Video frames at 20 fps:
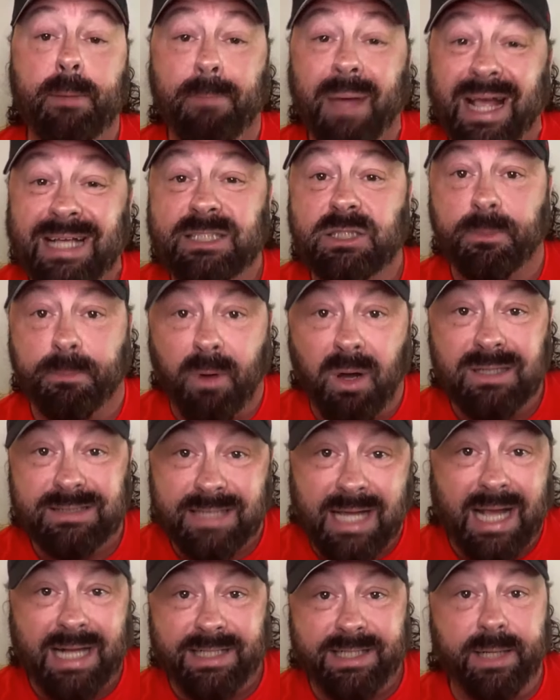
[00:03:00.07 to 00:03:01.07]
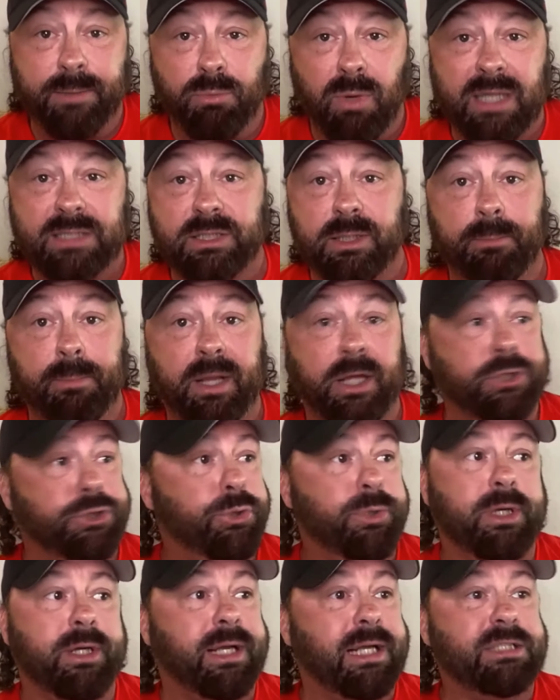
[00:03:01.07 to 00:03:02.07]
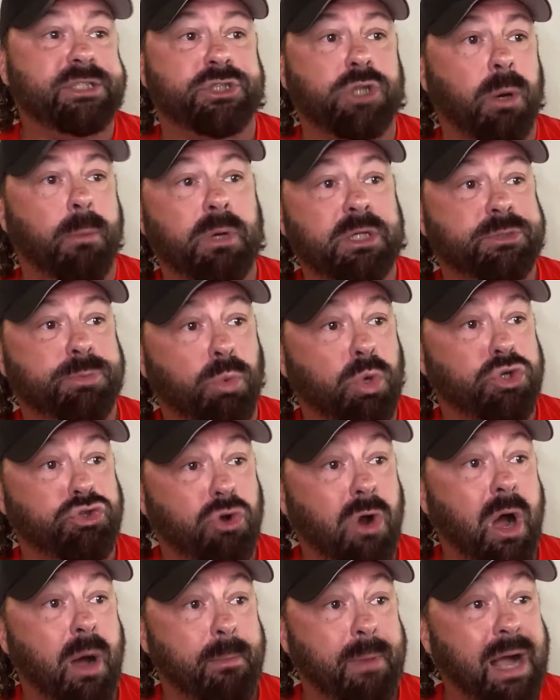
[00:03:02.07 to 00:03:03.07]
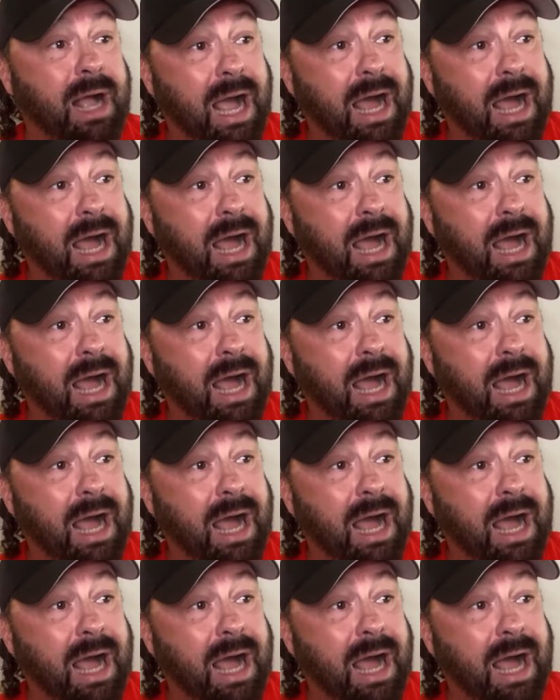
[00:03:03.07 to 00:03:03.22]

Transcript: based upon tag team wrestling because you could get so much more drama